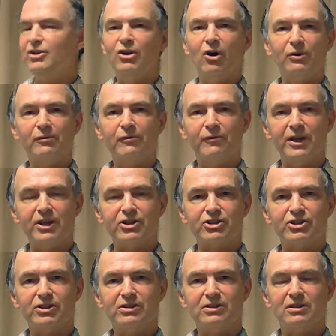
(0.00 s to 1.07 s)

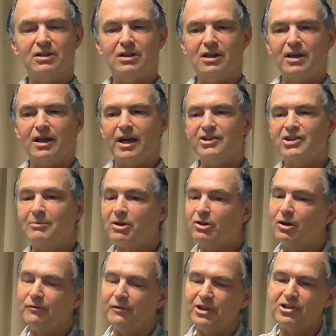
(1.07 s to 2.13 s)
non-fiction, and some of the
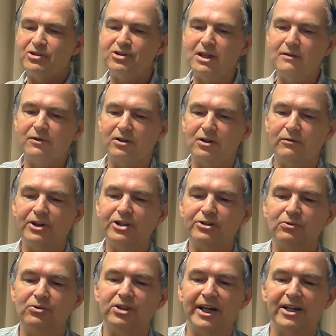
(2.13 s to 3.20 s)
non-fiction's even
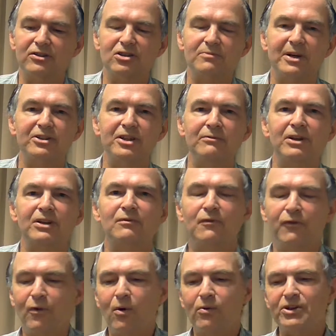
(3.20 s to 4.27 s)
original texts, especially written
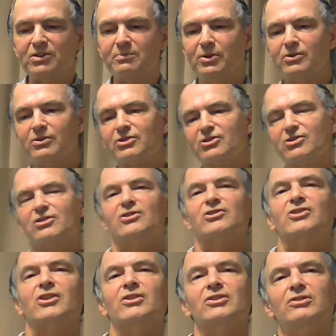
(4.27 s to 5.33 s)
for these books.
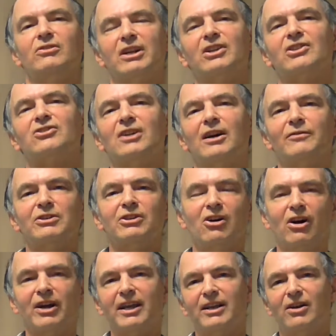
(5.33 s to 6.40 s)
So you're getting stuff you
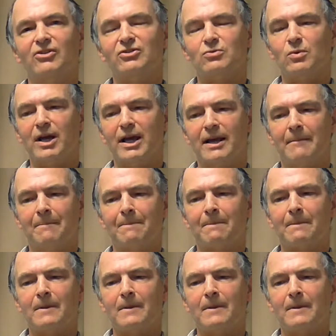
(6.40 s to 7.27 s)
can't get elsewhere.